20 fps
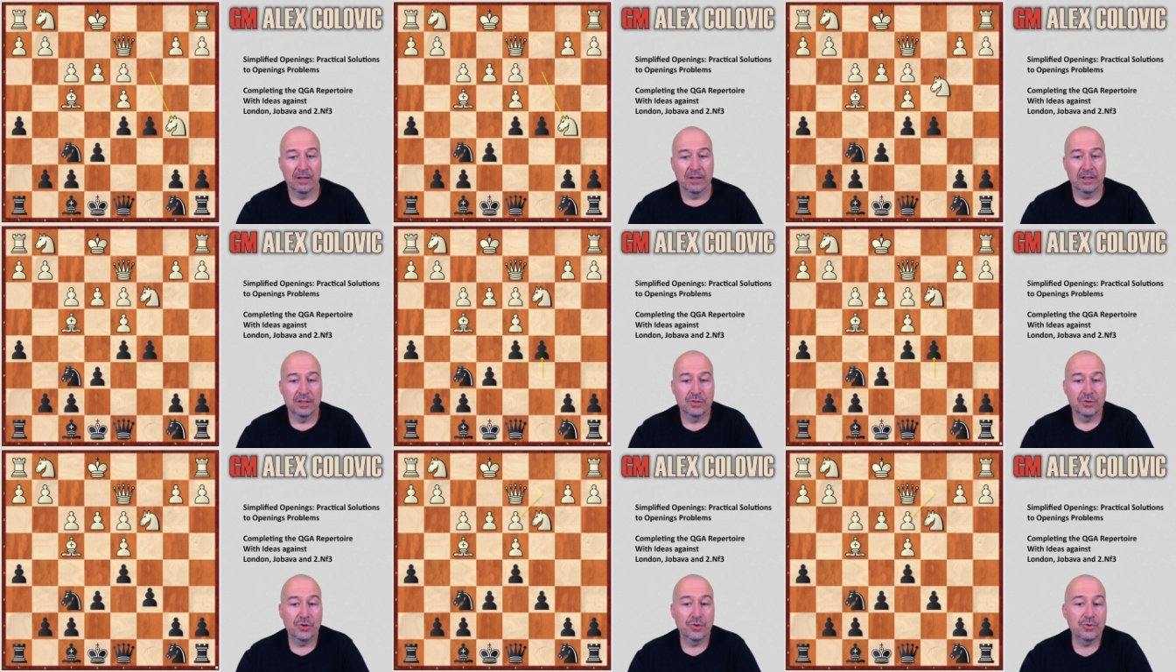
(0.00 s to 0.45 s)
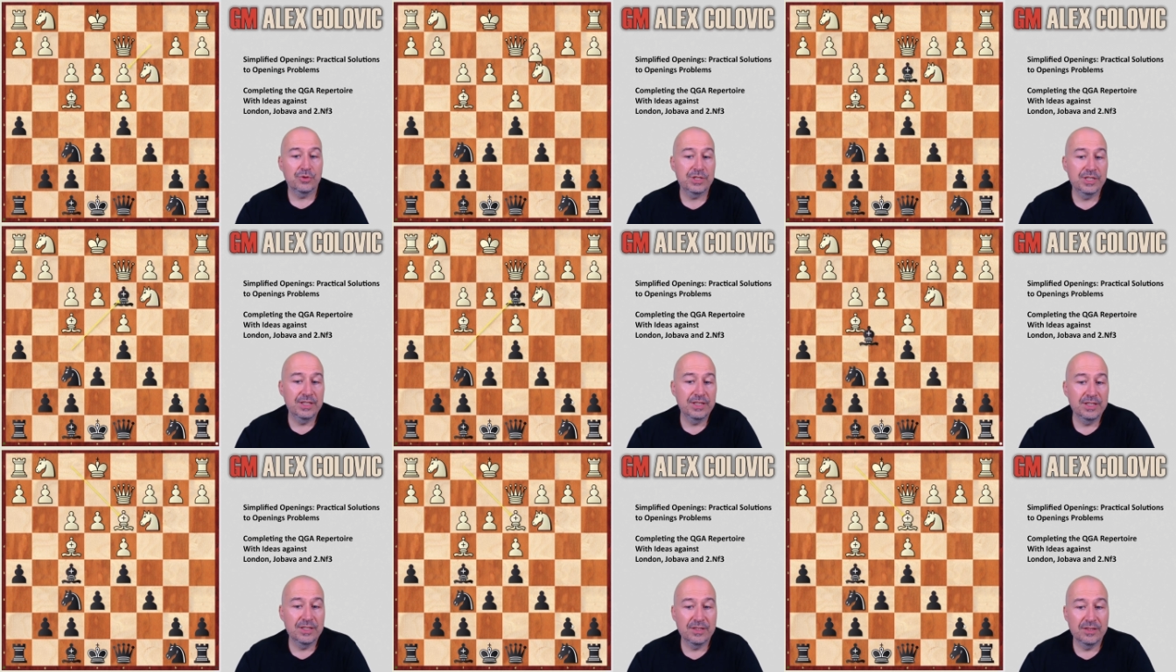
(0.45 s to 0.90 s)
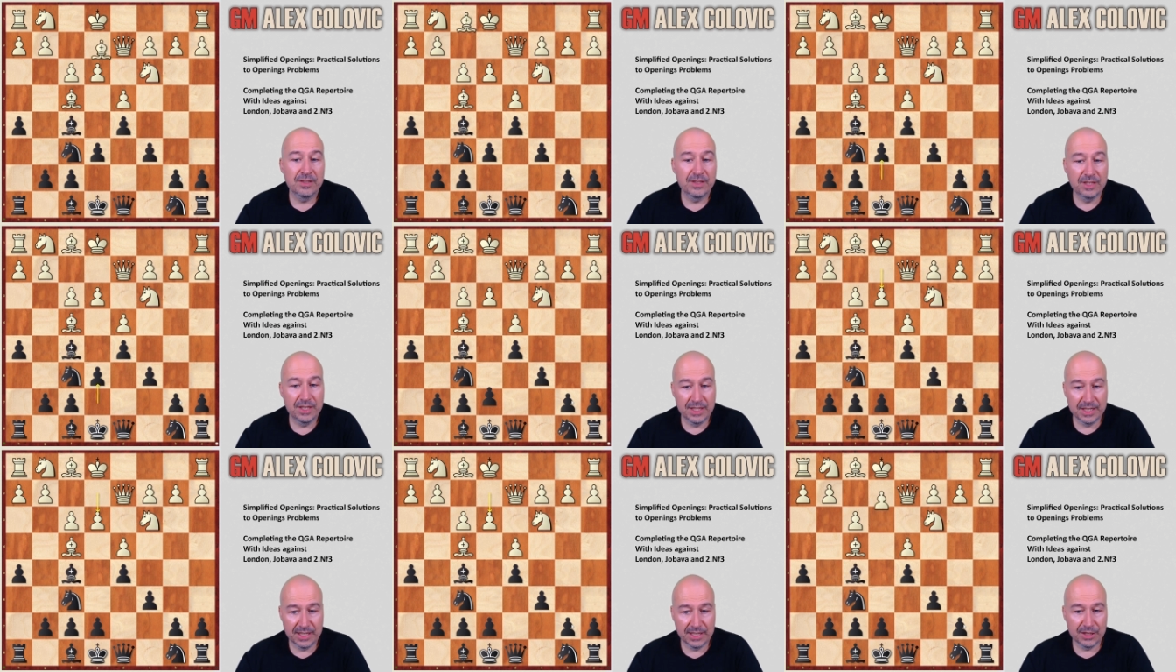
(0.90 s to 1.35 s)
So you could see
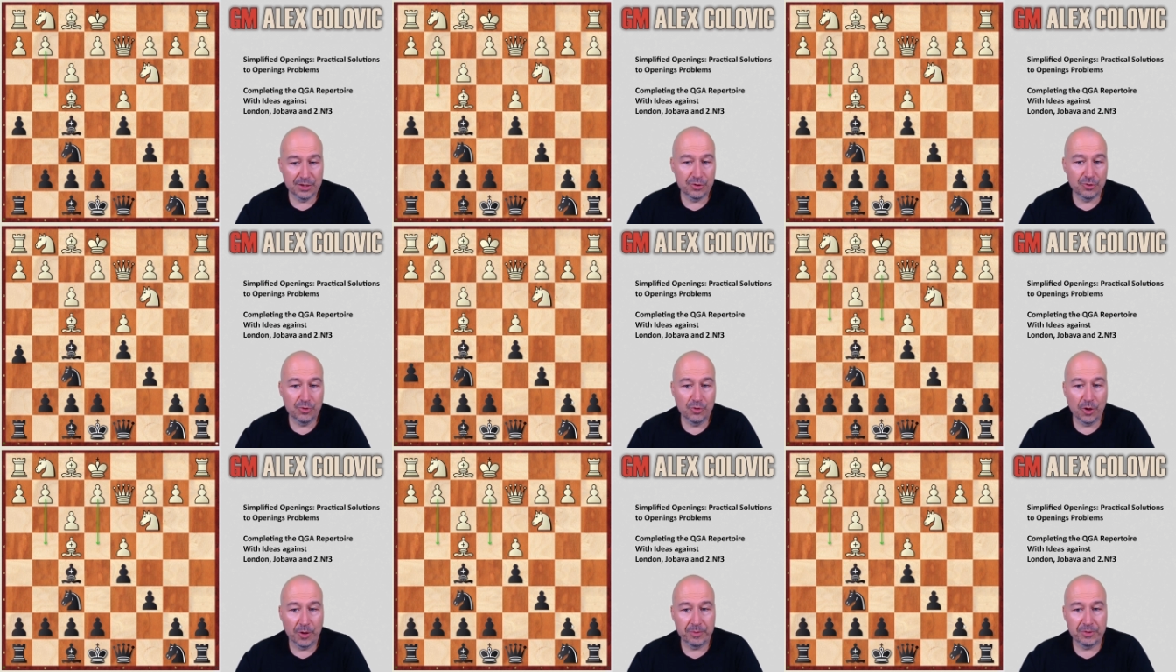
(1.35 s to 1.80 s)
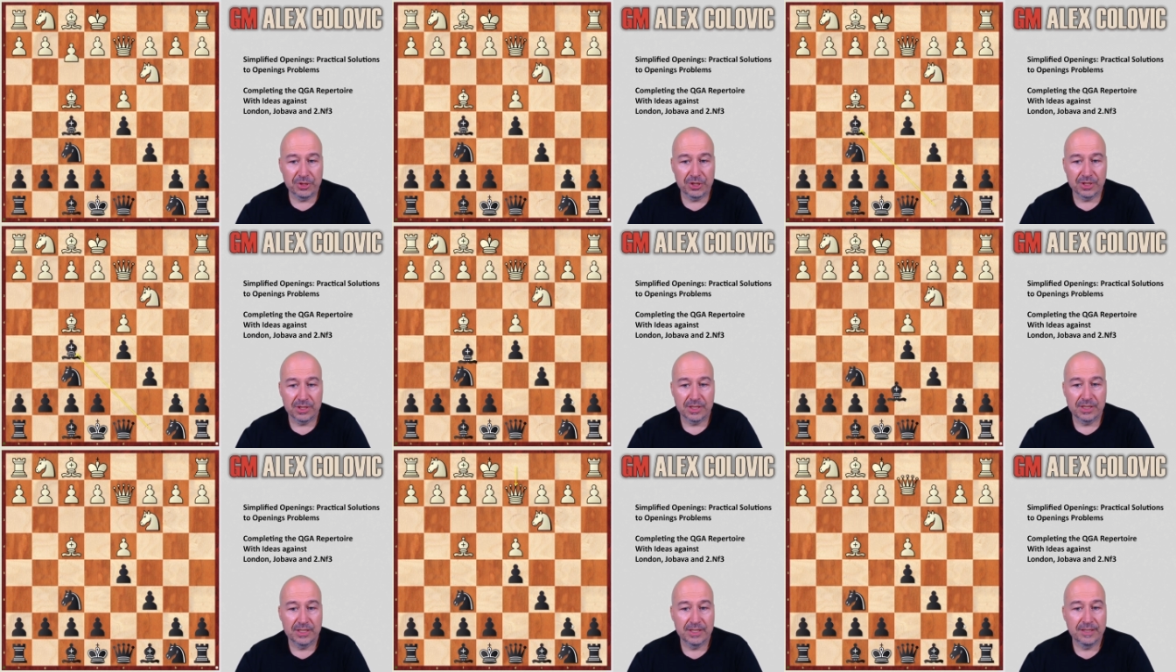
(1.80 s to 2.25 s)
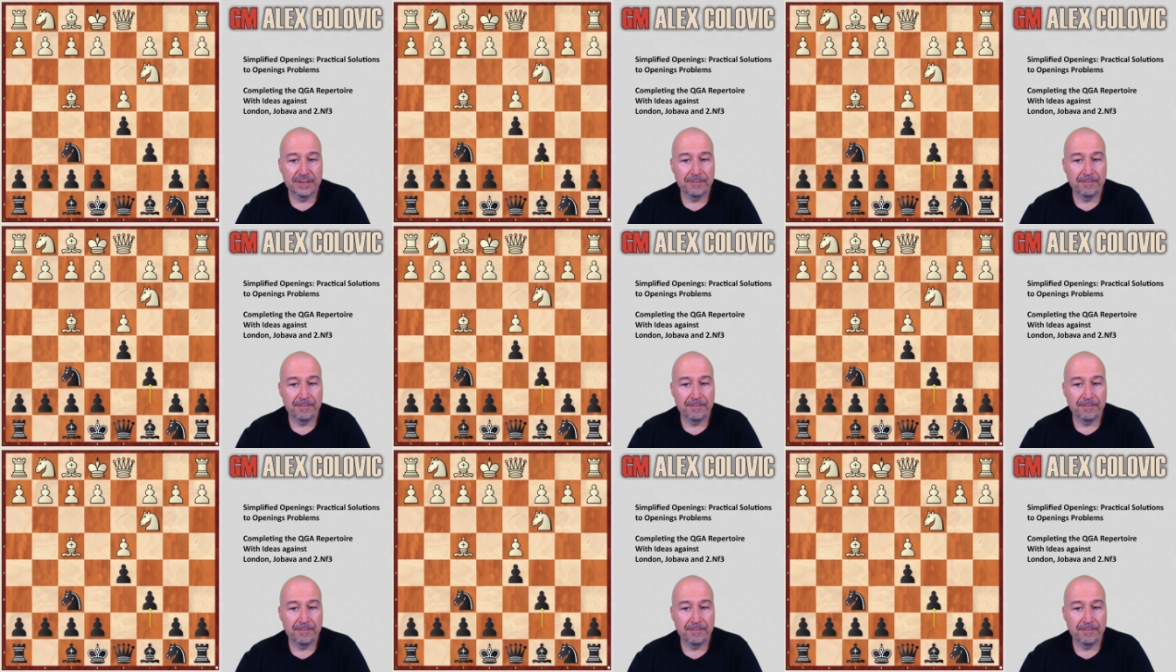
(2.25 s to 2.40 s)
these are the two options, yeah,